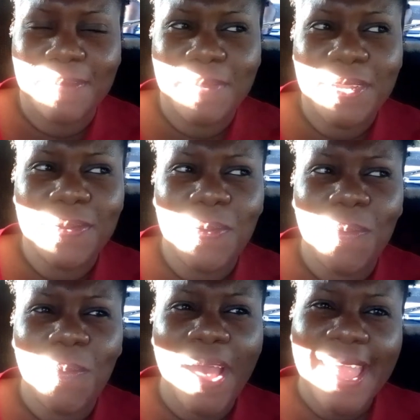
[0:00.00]
I don't
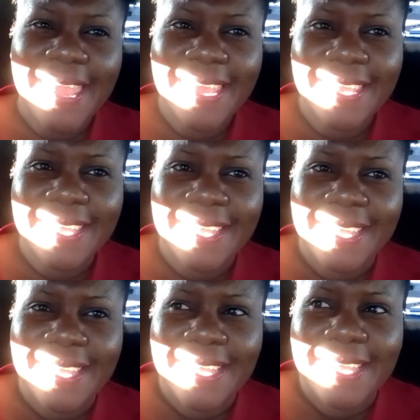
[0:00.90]
know why,
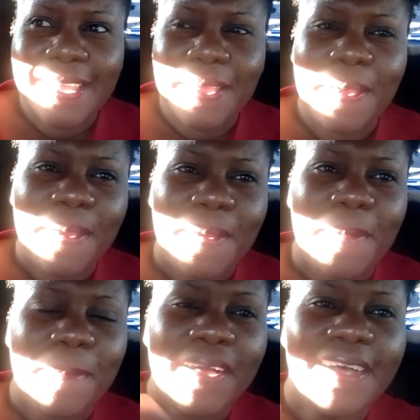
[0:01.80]

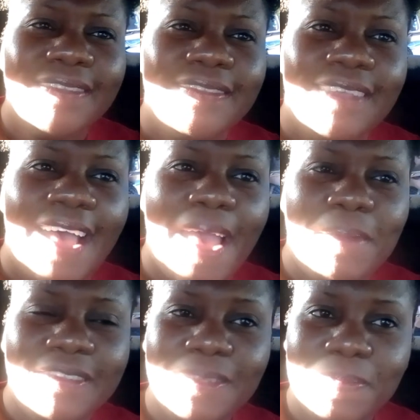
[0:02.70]
because I'm
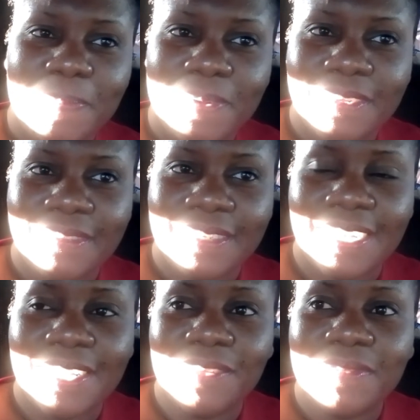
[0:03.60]
a simple person
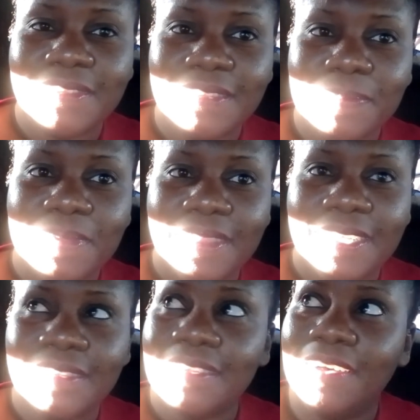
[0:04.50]
and I love the simple
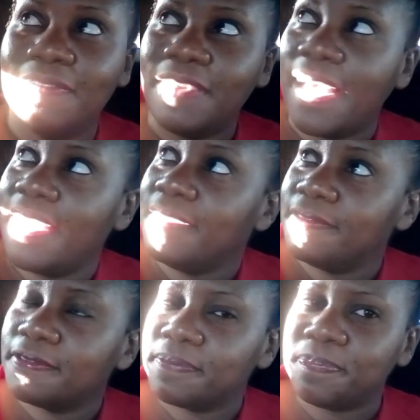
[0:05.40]
things of life.
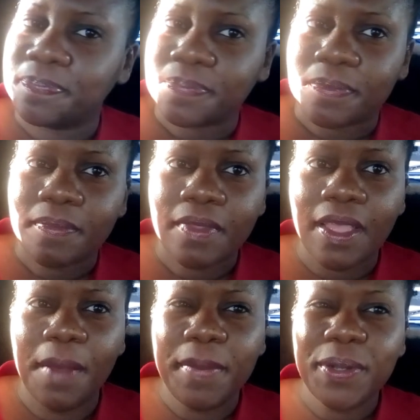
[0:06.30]

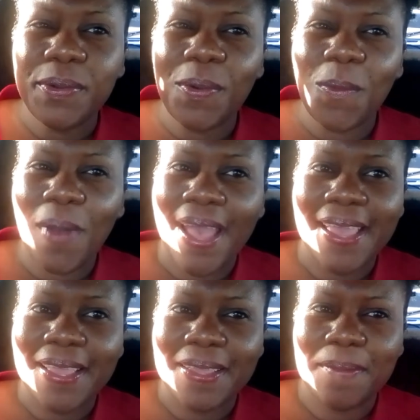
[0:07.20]
And I don't know
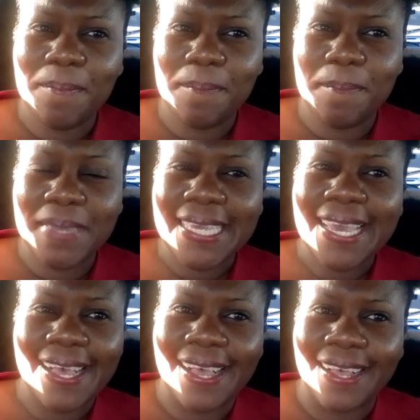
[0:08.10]
why me
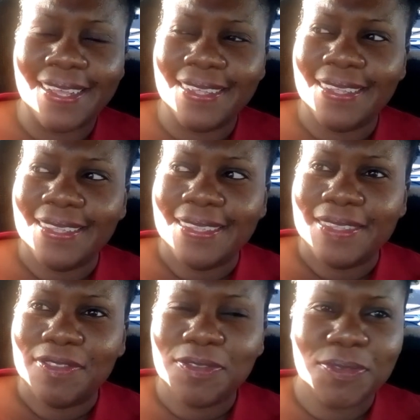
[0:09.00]
can
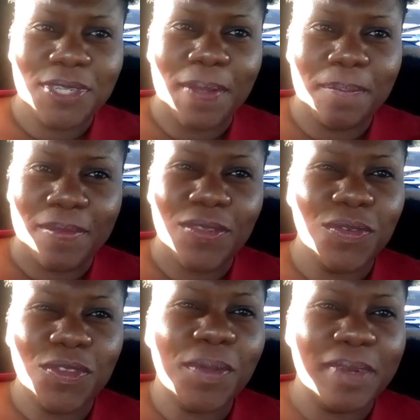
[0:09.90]
do them. Do
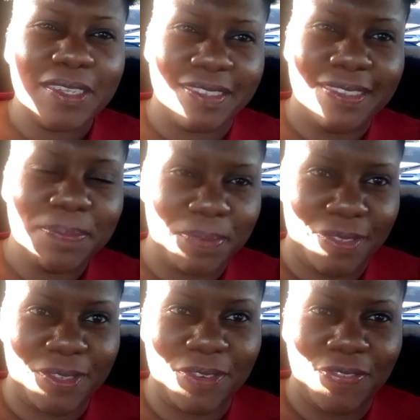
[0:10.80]
some little simple
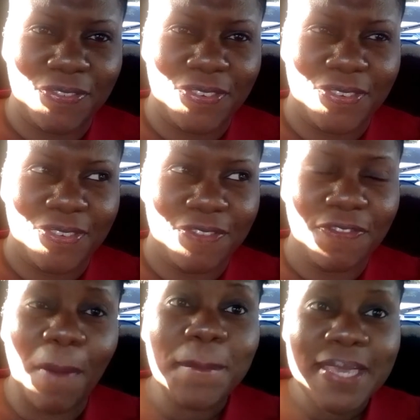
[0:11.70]
stuff
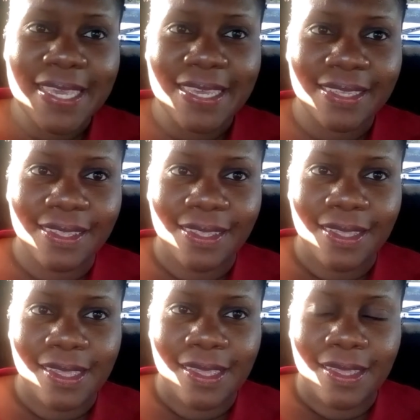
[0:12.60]
for me.
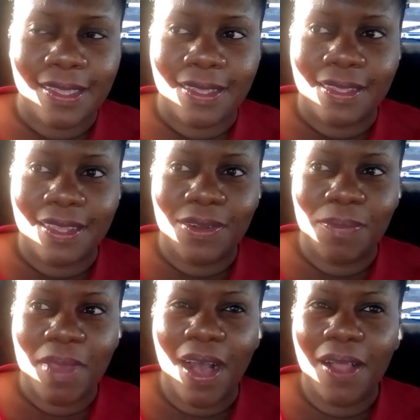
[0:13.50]
You know,
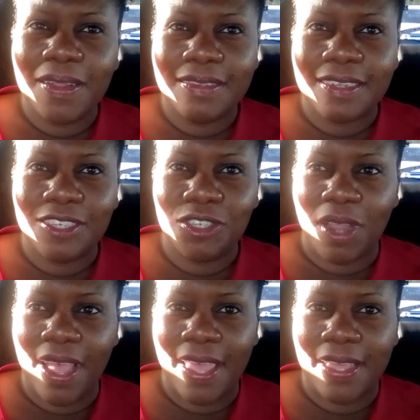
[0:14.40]
me always I
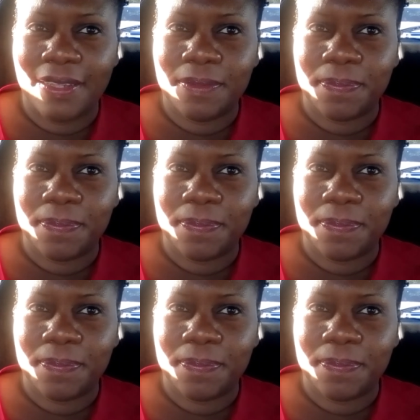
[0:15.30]
try